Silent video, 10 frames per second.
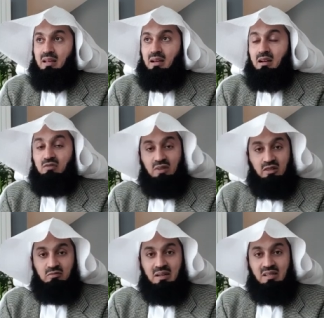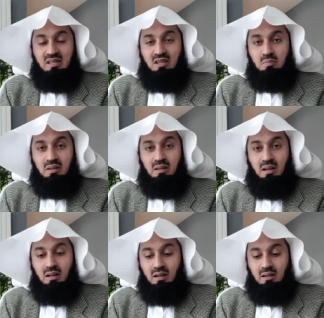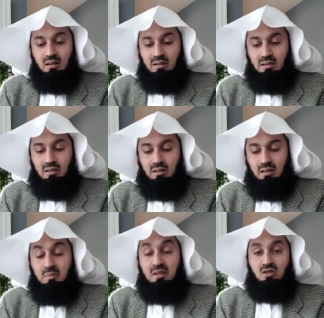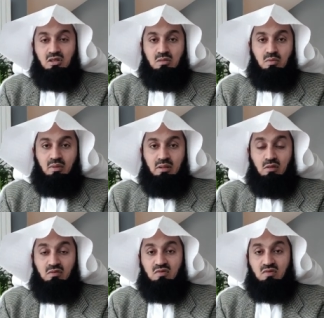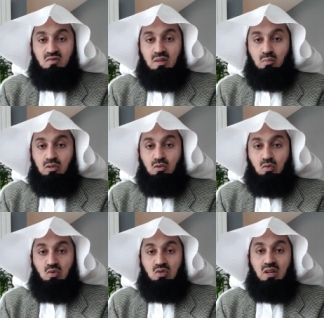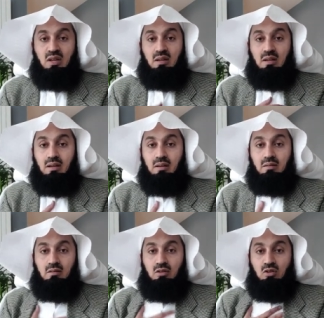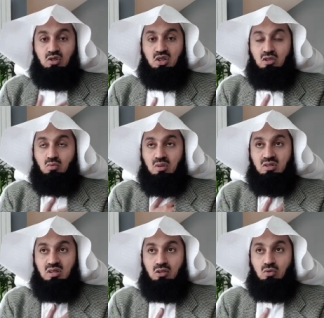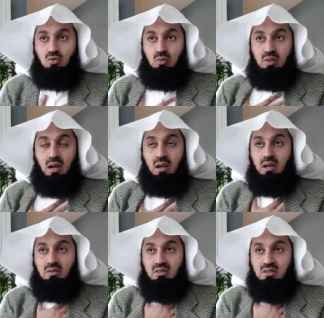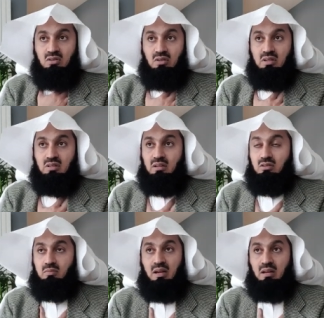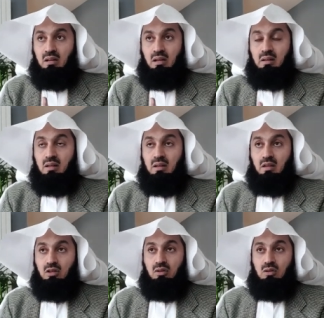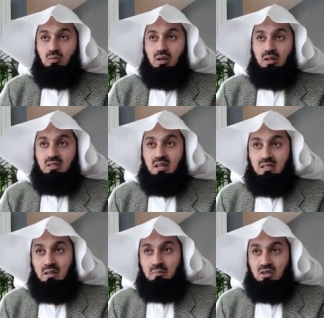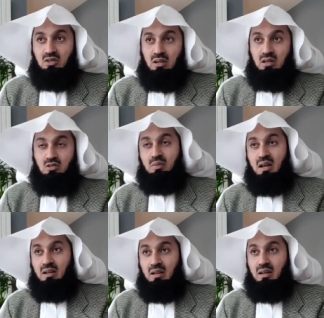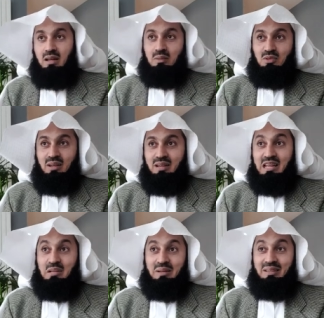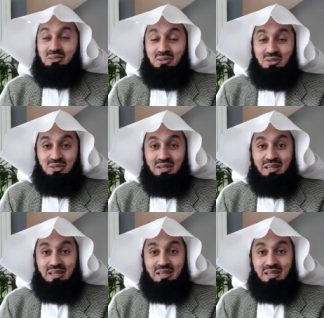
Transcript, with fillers: uh, a friend of mine sent me a, a, little image this morning of someone who's uh, you know, chest was tattooed with Allah written on it, and subhanAllah, you know, the world started saying, mashallah, subhanAllah, alhamdulillah, and I'm like, gosh,